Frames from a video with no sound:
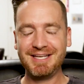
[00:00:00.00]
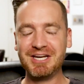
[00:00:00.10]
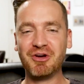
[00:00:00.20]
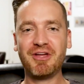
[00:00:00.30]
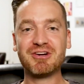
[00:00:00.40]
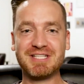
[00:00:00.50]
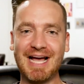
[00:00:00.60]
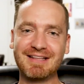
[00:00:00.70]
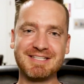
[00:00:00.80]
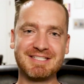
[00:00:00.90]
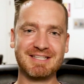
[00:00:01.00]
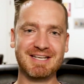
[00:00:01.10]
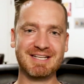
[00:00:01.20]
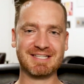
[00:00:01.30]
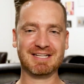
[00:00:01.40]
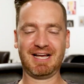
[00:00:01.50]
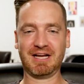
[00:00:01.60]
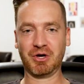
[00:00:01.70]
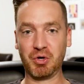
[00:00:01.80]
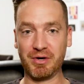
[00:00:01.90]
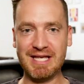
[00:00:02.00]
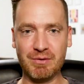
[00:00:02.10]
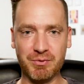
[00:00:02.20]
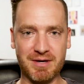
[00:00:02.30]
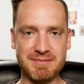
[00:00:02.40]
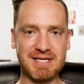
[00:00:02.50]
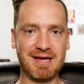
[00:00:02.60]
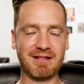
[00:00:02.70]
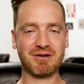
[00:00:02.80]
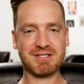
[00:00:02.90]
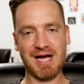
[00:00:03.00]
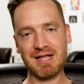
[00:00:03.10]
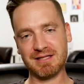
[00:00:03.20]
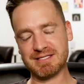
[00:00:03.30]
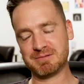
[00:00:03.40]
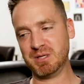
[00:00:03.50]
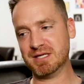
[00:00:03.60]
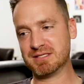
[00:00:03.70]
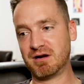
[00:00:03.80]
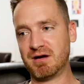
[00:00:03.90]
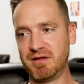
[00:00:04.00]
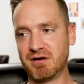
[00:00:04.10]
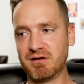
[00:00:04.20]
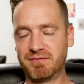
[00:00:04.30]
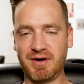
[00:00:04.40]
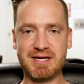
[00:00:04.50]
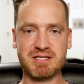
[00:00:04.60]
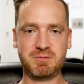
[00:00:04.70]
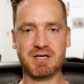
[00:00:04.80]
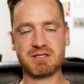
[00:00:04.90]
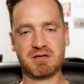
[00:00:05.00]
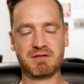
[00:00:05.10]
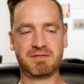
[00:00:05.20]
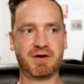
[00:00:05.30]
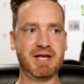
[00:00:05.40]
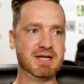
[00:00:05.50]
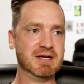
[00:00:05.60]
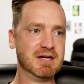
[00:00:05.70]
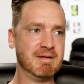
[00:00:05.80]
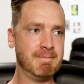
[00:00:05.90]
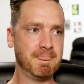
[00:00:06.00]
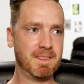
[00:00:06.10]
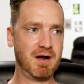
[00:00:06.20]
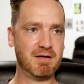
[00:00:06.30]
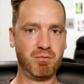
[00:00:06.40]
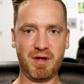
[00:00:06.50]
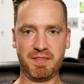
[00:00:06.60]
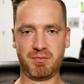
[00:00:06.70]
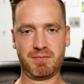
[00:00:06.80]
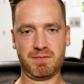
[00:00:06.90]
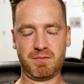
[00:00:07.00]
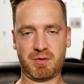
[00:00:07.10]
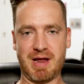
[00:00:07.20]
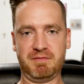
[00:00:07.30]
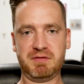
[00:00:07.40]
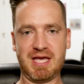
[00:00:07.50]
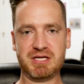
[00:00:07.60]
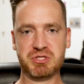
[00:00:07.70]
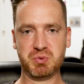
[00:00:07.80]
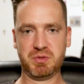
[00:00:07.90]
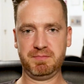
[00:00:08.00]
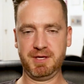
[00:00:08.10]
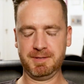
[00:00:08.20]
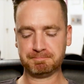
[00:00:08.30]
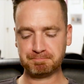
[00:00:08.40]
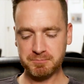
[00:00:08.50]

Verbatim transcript: You know, their silence isn't like agreeing with what I'm saying. Their silence means they're they're afraid to speak because they're afraid of what the, the ramifications would be.